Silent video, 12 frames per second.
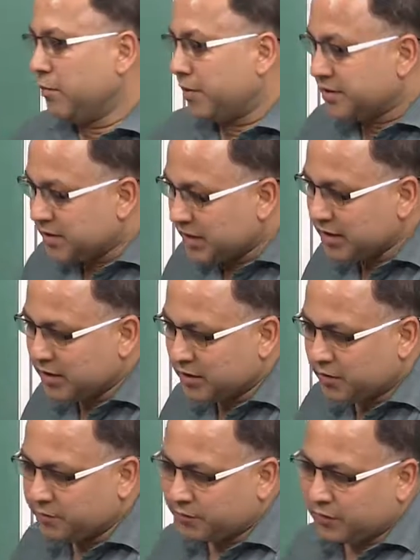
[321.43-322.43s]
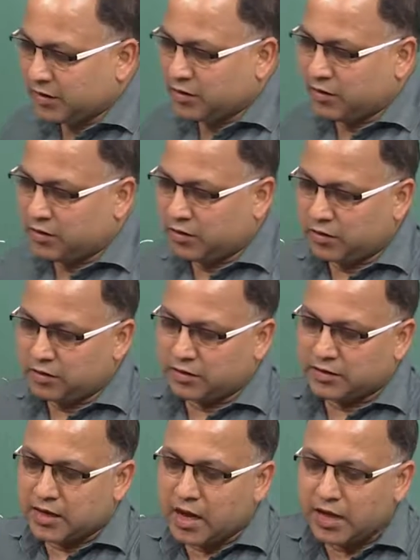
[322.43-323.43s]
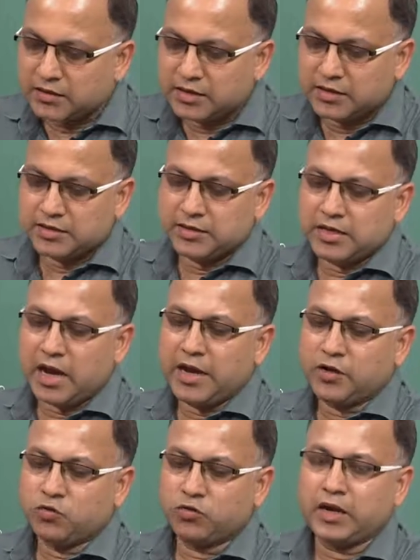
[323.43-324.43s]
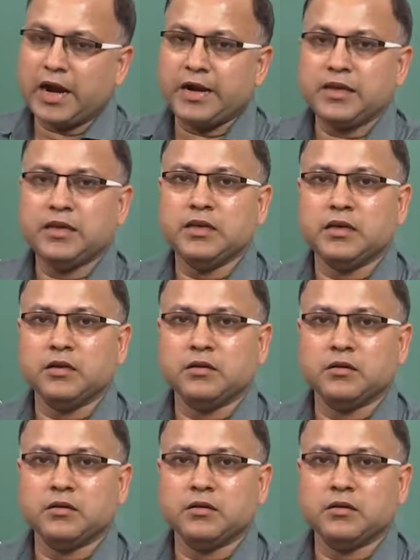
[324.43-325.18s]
But generally the truss is designed to carry